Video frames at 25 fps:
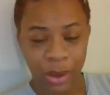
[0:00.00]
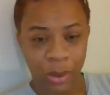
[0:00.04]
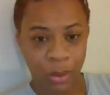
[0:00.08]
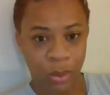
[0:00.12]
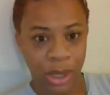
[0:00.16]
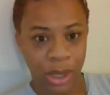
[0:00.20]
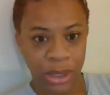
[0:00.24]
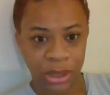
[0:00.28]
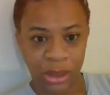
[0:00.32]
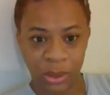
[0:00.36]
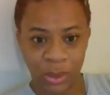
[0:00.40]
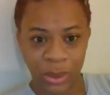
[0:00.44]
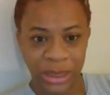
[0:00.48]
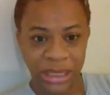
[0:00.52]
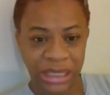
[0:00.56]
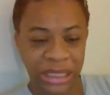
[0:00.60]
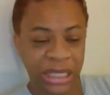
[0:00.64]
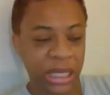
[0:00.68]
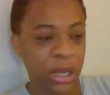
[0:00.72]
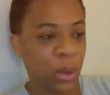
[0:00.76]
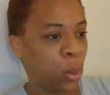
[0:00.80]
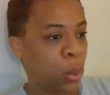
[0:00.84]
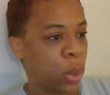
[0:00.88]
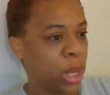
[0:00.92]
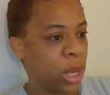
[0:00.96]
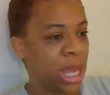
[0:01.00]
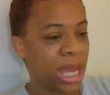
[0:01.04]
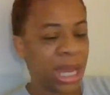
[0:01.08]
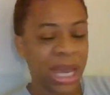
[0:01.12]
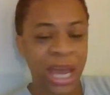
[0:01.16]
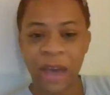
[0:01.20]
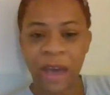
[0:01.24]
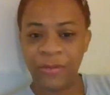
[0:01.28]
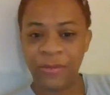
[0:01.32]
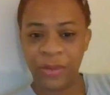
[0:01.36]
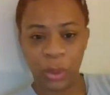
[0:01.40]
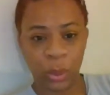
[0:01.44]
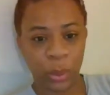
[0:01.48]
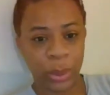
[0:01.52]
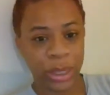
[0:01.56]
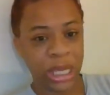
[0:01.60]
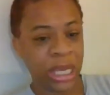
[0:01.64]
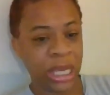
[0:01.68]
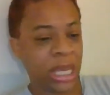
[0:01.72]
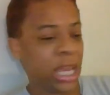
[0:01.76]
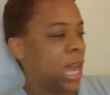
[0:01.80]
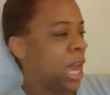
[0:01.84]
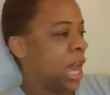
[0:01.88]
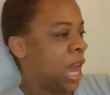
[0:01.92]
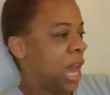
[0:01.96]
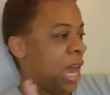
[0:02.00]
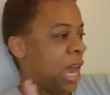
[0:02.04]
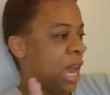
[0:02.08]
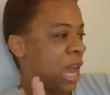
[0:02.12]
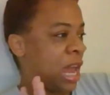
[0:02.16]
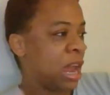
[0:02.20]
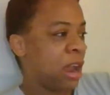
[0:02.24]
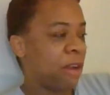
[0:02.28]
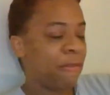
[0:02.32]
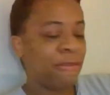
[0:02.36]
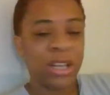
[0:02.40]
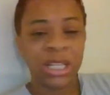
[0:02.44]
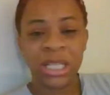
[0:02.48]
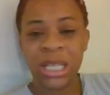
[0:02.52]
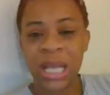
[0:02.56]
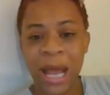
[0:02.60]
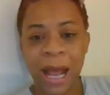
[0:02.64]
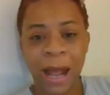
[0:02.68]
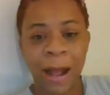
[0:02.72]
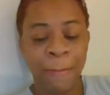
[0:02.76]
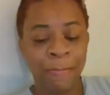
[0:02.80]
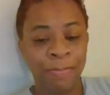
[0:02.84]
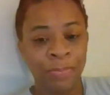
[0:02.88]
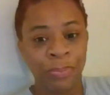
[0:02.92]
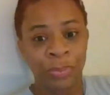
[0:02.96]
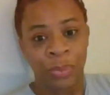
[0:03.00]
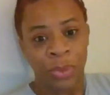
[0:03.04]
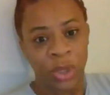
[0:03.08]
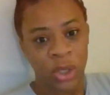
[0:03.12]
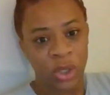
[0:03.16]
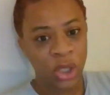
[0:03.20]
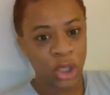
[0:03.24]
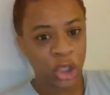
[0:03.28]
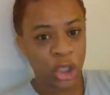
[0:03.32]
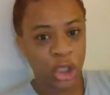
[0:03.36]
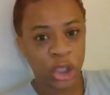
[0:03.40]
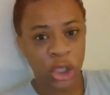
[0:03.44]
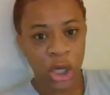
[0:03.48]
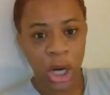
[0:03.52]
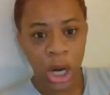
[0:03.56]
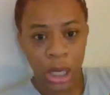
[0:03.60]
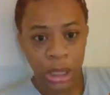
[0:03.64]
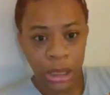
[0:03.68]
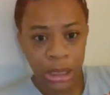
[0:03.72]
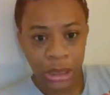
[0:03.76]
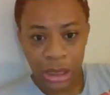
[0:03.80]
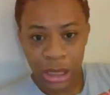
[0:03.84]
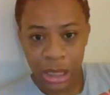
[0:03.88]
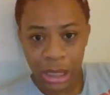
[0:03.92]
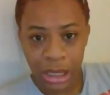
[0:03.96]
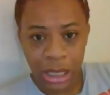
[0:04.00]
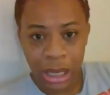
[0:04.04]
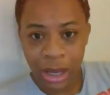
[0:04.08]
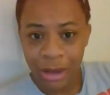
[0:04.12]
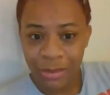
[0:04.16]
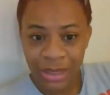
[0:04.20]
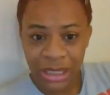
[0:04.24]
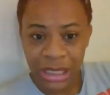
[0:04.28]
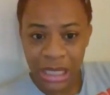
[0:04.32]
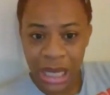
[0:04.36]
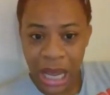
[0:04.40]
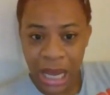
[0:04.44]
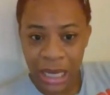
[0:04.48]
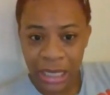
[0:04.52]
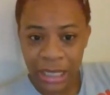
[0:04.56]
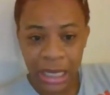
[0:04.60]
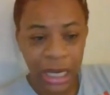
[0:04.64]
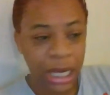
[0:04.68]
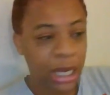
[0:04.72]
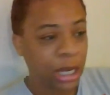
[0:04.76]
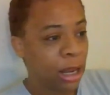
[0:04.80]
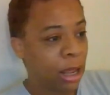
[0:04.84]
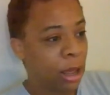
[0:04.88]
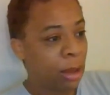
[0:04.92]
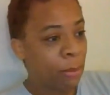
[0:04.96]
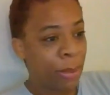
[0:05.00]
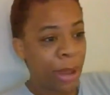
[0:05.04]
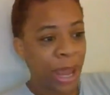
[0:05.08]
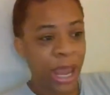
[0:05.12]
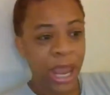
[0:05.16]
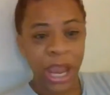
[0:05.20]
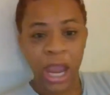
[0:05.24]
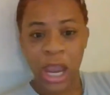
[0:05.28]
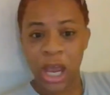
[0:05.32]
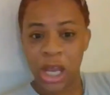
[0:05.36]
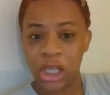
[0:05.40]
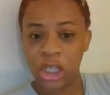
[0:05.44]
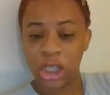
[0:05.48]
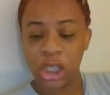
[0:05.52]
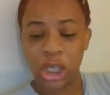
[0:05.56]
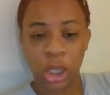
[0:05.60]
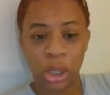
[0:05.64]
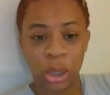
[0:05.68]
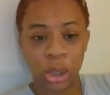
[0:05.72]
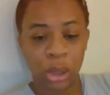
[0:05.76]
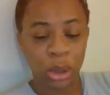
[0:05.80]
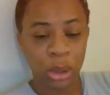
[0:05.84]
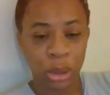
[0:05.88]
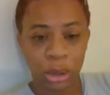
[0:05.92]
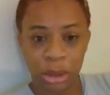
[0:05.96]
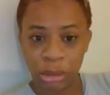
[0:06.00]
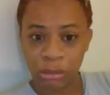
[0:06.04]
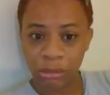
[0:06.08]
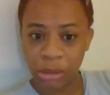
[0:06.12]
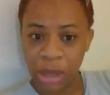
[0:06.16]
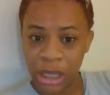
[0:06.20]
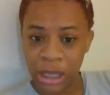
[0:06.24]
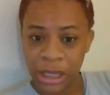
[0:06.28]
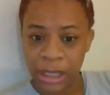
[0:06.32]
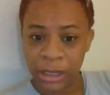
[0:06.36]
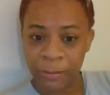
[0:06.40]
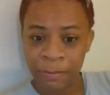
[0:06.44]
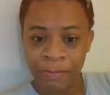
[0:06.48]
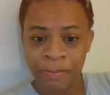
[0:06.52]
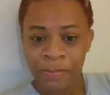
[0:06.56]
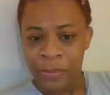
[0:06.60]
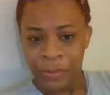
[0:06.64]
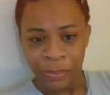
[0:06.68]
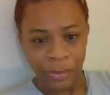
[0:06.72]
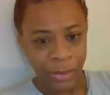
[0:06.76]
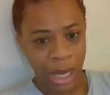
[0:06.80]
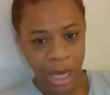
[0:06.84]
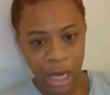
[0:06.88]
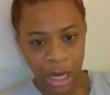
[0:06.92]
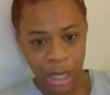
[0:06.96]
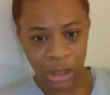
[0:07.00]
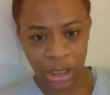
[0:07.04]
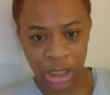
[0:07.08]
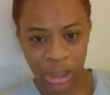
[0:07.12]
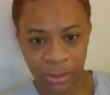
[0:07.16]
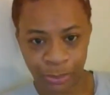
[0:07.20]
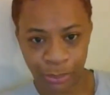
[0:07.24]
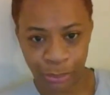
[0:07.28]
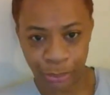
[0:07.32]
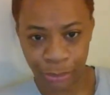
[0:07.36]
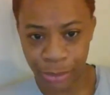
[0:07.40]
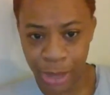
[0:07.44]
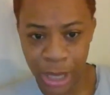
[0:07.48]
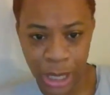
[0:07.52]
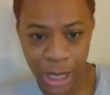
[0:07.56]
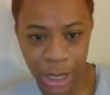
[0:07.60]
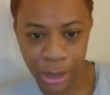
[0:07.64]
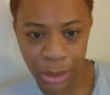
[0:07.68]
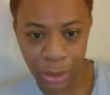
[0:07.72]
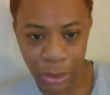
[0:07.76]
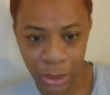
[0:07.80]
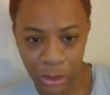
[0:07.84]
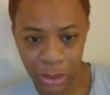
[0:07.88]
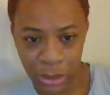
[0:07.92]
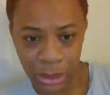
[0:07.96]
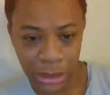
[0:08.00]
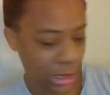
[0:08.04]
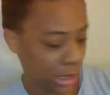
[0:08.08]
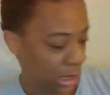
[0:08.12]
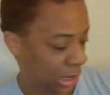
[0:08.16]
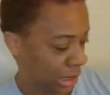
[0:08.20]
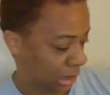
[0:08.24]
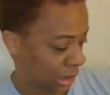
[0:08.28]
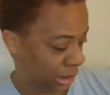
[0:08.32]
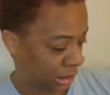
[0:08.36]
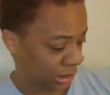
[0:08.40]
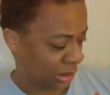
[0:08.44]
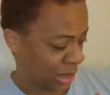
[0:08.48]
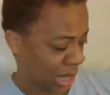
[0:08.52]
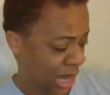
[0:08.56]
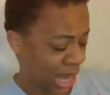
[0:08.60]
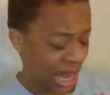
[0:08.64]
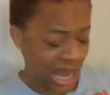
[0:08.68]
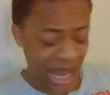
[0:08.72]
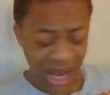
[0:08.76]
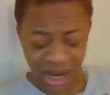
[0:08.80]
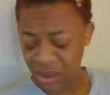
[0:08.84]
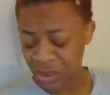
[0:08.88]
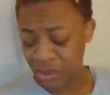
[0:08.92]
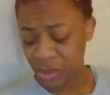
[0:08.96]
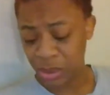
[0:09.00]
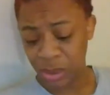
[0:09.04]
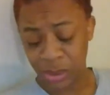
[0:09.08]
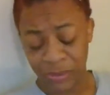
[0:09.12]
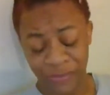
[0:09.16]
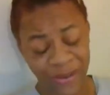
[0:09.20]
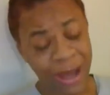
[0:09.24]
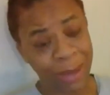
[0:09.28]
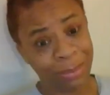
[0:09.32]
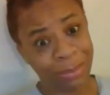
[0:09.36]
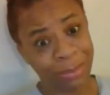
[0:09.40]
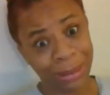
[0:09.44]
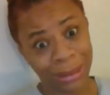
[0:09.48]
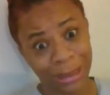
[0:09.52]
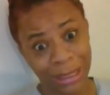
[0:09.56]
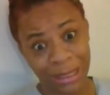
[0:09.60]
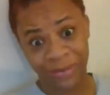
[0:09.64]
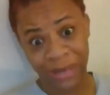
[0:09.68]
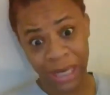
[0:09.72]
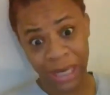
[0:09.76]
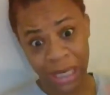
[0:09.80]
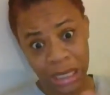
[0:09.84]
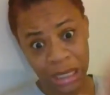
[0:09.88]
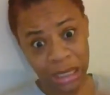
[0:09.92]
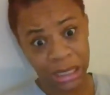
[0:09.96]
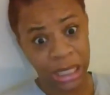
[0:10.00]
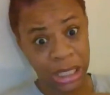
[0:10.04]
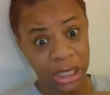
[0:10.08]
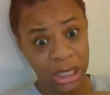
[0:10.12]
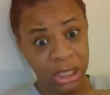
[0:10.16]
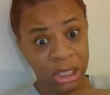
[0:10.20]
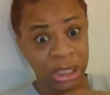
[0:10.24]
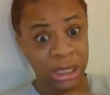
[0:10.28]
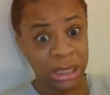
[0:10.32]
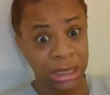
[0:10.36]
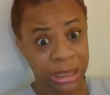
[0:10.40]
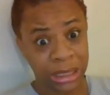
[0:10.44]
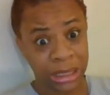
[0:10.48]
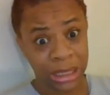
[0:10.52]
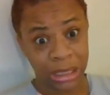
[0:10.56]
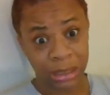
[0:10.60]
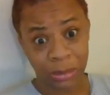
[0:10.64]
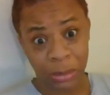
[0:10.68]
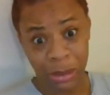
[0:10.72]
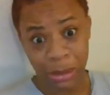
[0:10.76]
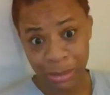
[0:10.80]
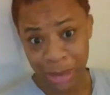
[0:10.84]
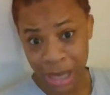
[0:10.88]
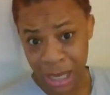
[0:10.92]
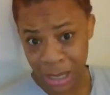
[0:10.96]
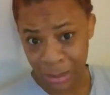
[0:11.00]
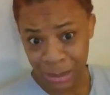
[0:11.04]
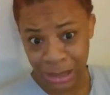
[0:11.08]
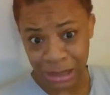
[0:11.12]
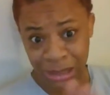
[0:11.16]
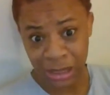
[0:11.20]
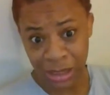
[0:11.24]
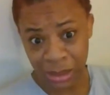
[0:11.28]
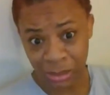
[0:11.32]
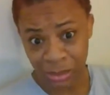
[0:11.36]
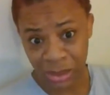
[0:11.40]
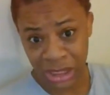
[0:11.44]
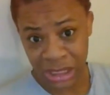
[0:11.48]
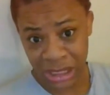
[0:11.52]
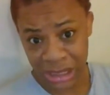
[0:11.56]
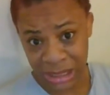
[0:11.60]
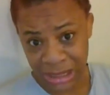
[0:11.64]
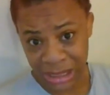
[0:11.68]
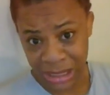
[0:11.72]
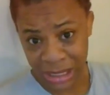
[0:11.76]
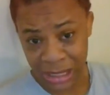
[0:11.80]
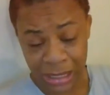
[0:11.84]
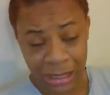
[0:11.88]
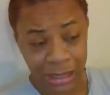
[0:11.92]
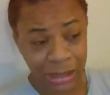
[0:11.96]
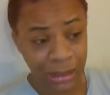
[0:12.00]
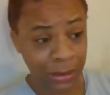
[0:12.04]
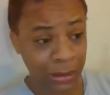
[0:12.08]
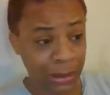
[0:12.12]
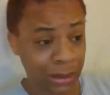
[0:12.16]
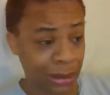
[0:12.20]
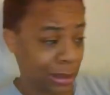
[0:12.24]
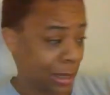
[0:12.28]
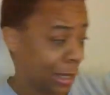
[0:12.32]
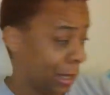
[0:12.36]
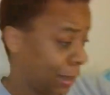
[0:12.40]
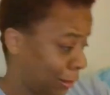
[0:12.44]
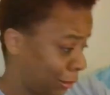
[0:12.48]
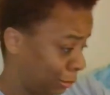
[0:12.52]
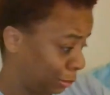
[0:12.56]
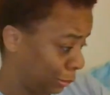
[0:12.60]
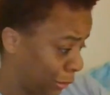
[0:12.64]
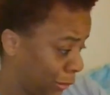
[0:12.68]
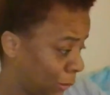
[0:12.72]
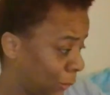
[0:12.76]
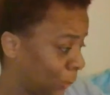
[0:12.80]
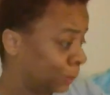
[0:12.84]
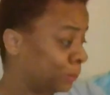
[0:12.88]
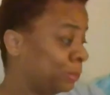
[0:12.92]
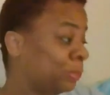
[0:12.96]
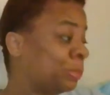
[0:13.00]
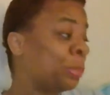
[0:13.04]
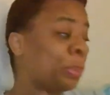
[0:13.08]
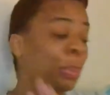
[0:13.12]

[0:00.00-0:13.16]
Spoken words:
And what do we see week after week? Every time the charlatan comes knocking, Paige goes the running and spreading her legs. So I don't know if I believe anything she says, but maybe something she said could help you.